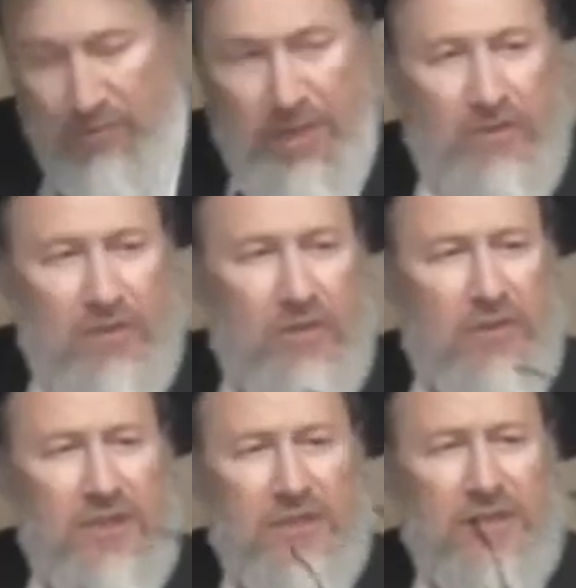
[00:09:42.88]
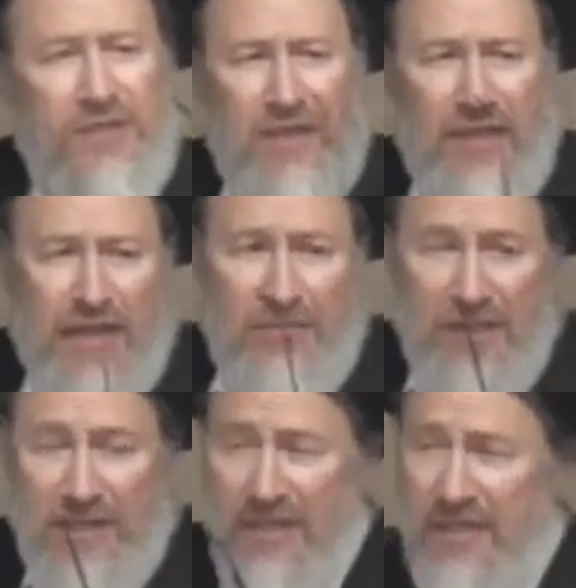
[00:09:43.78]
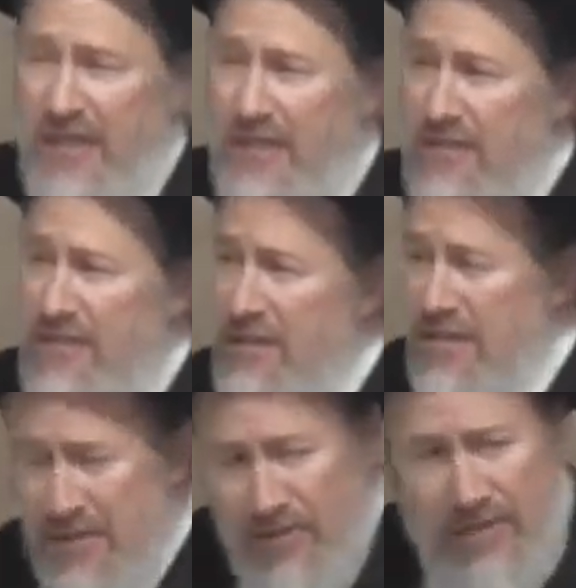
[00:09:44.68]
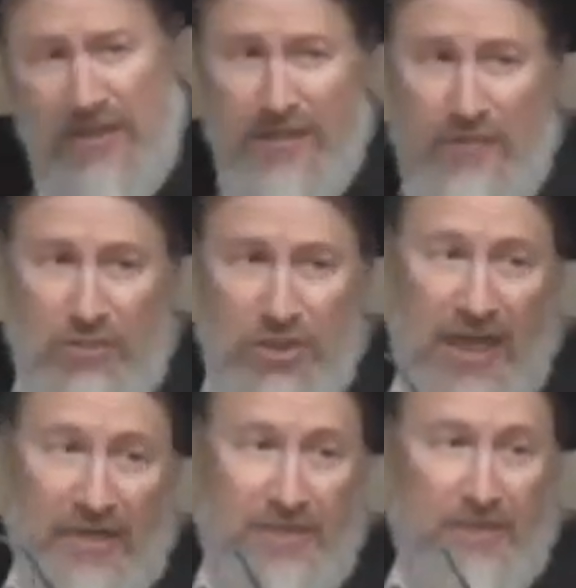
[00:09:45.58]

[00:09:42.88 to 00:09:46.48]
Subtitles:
the Rabbeinu Yonah doesn't say like me in any case. He's learning a different shot.